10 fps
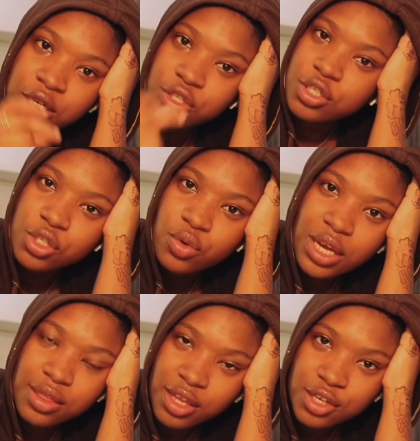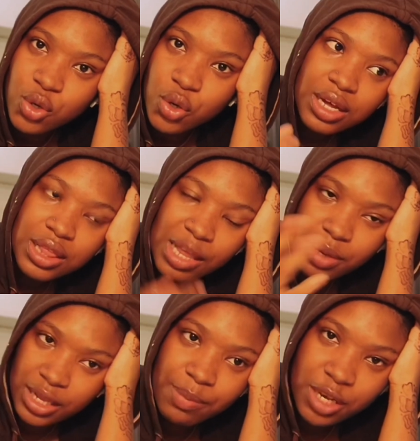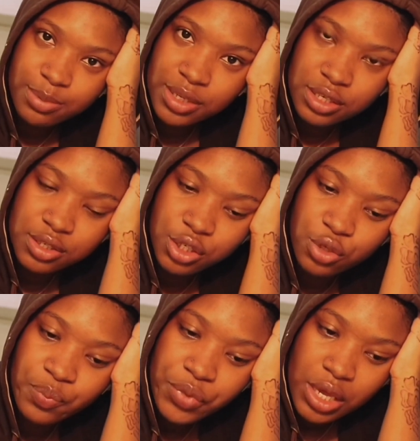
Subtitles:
just, you know, get things done. Let me explain this to you.